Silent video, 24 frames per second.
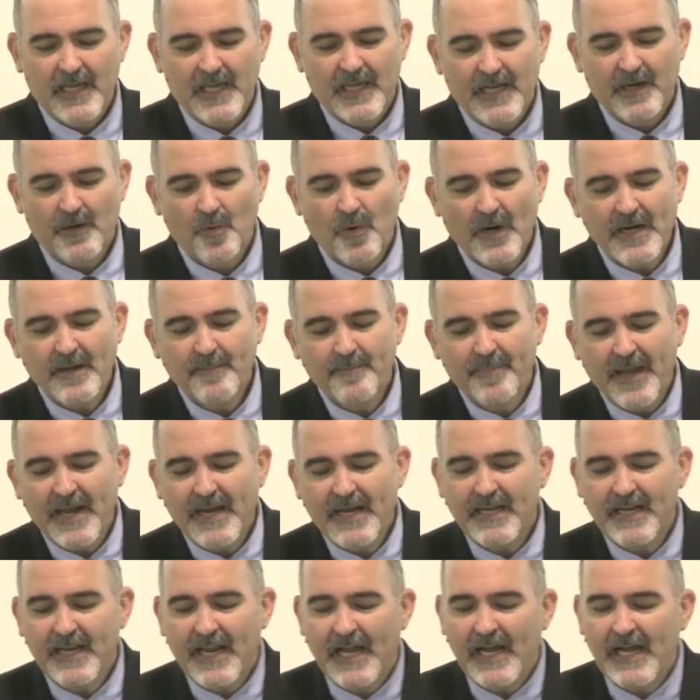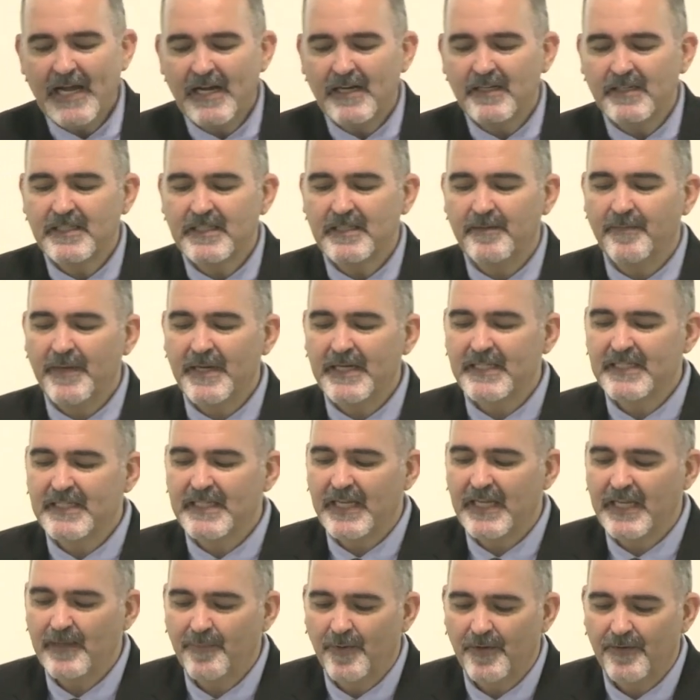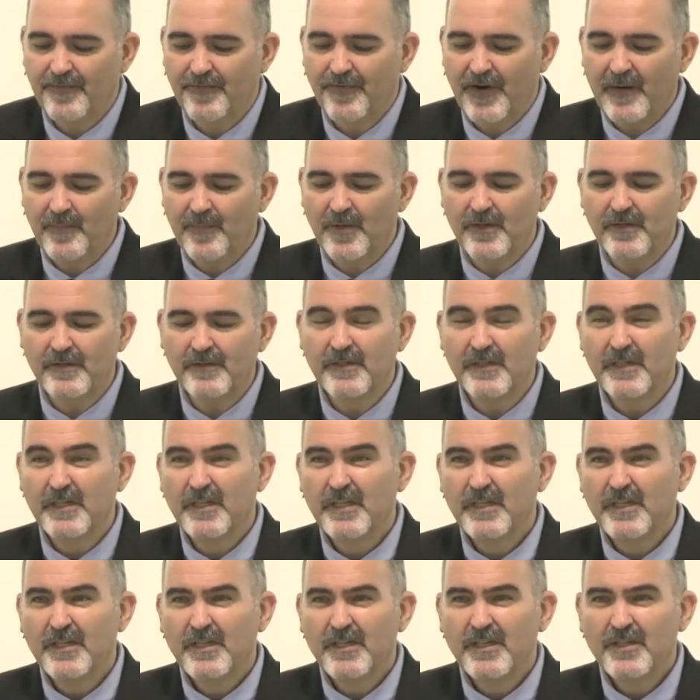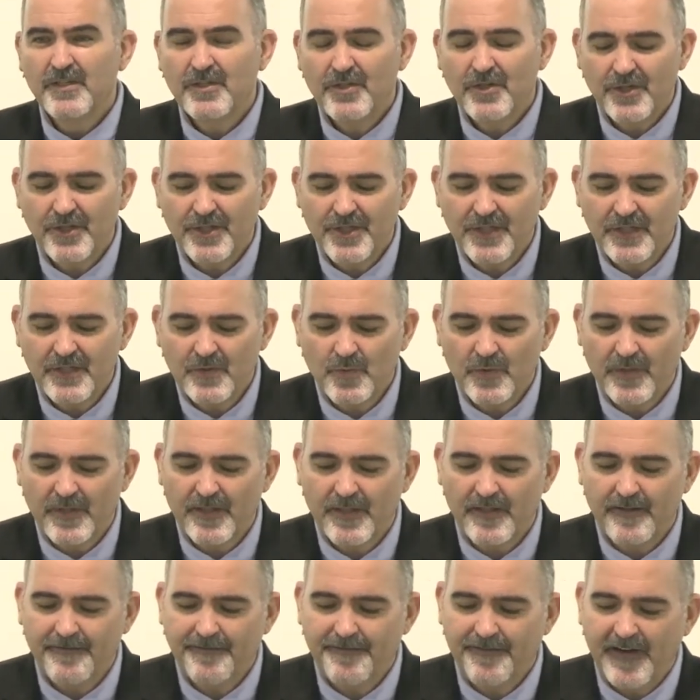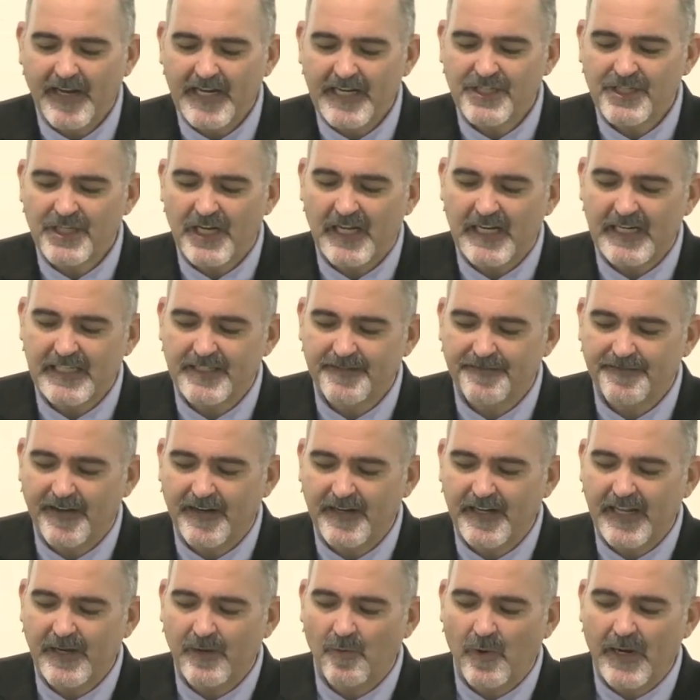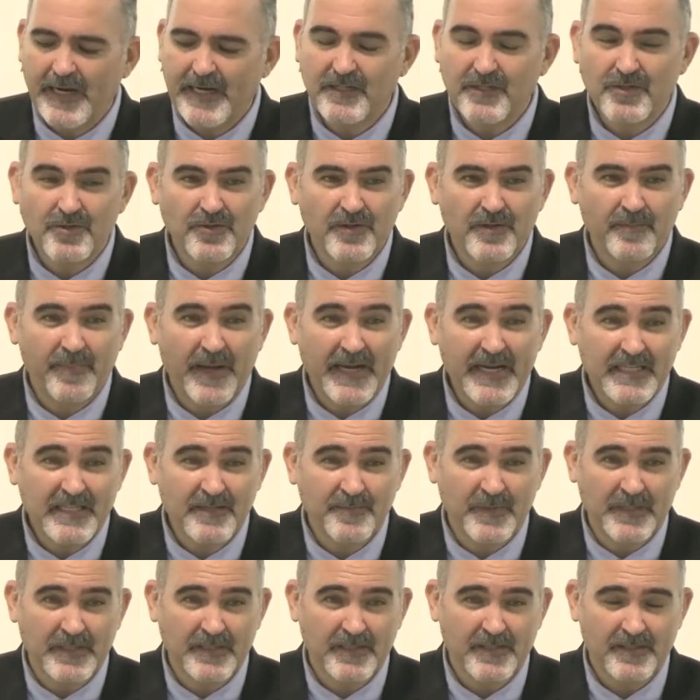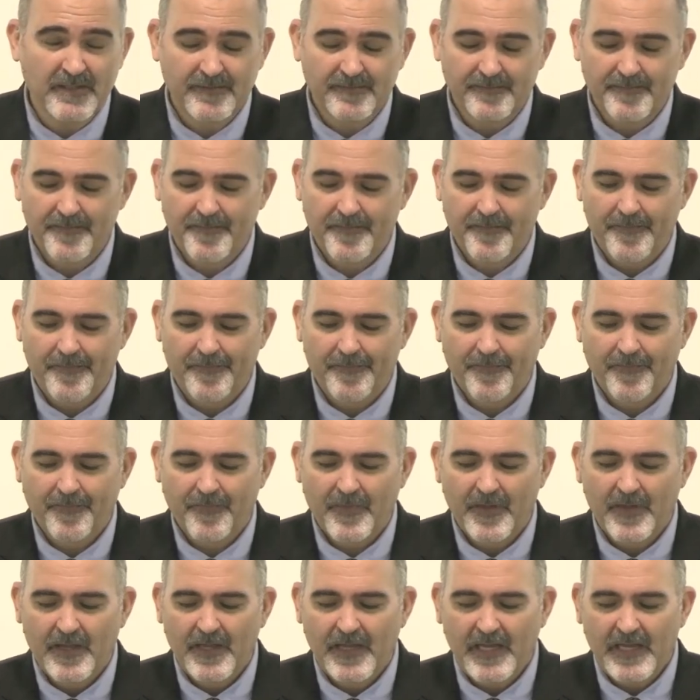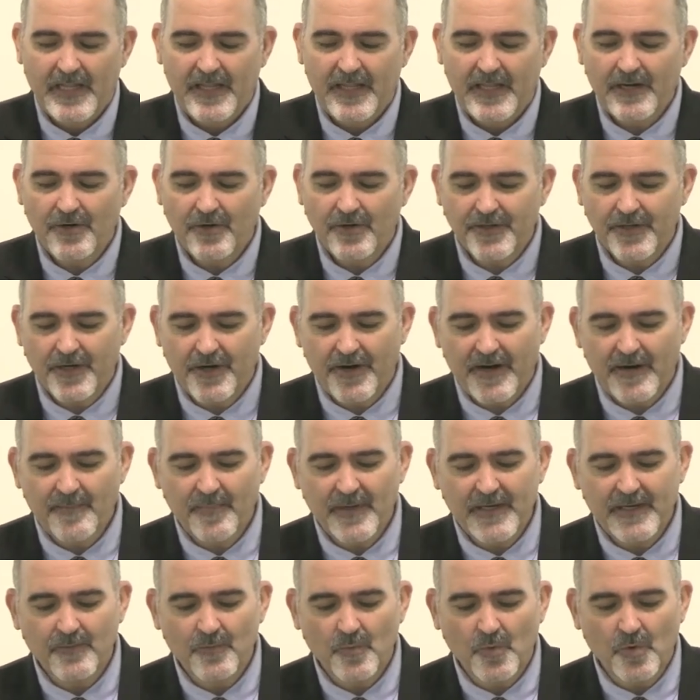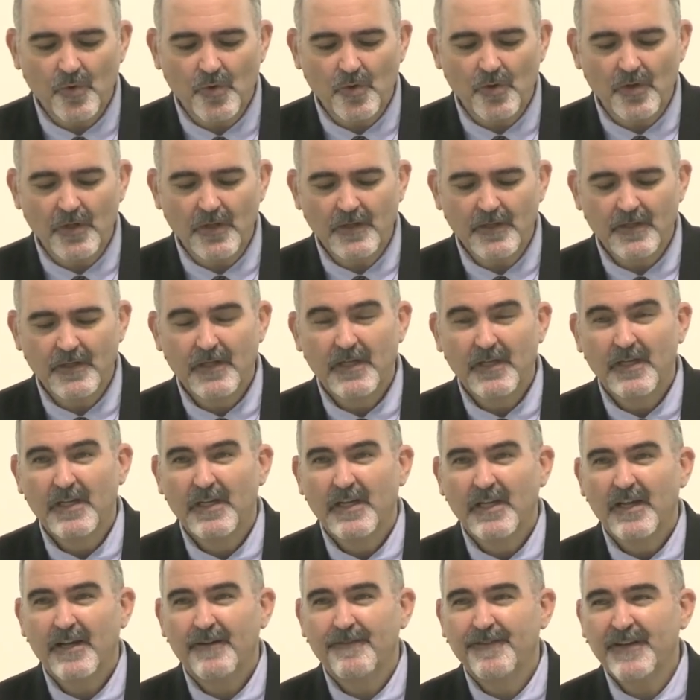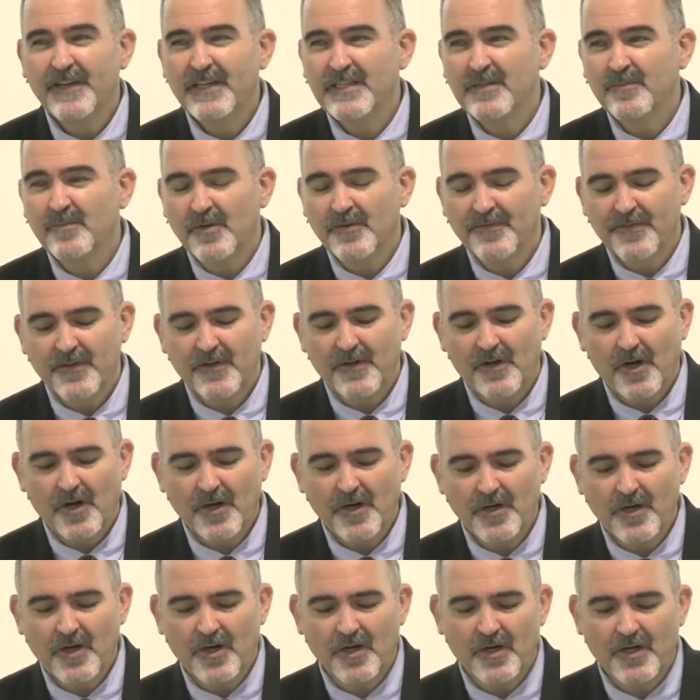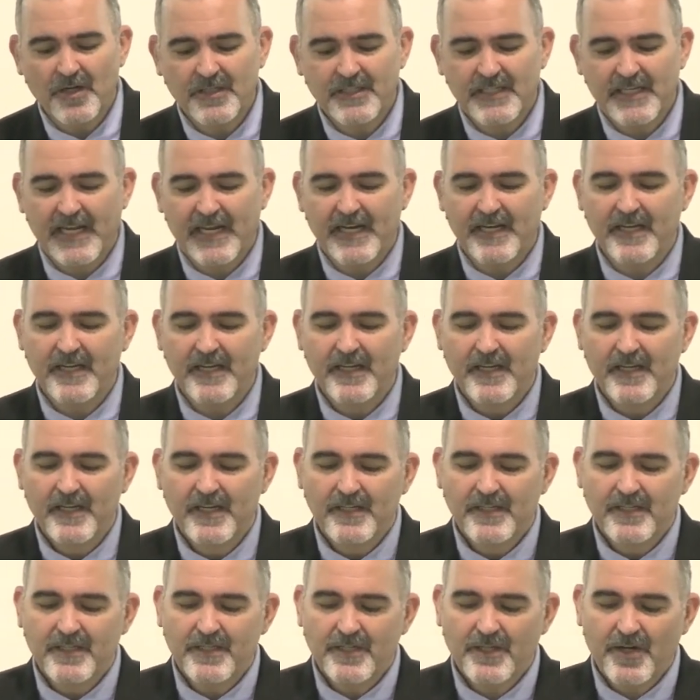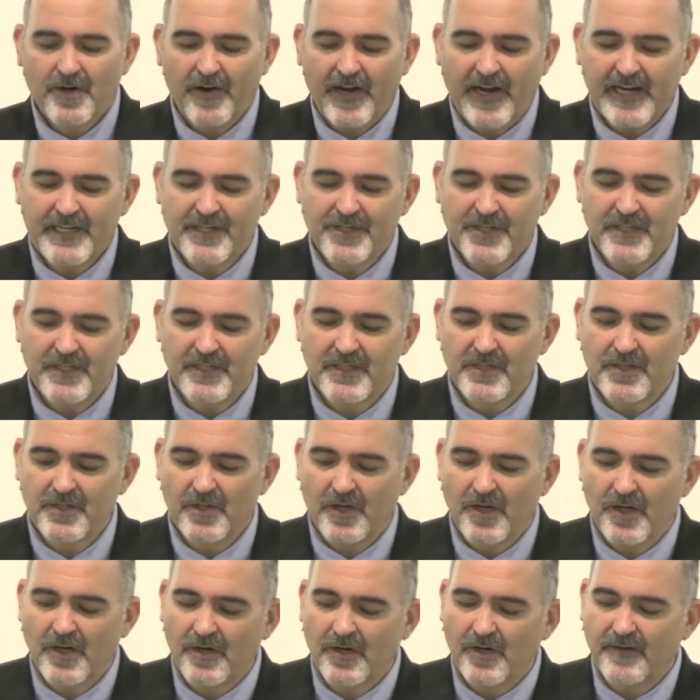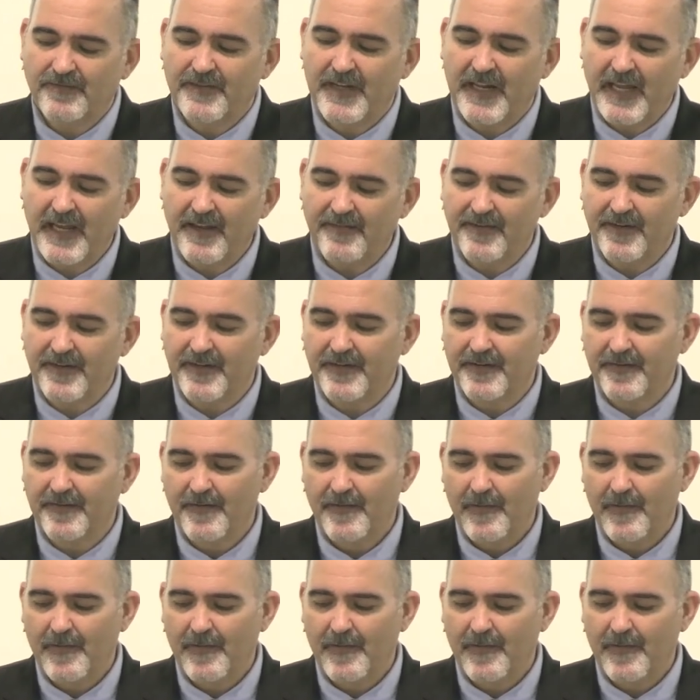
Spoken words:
And at one abandoned house amongst a heap of rubble, searchers with flashlights found their way to the basement. And there on the crumbling wall, a victim of the Holocaust had scratched a Star of David.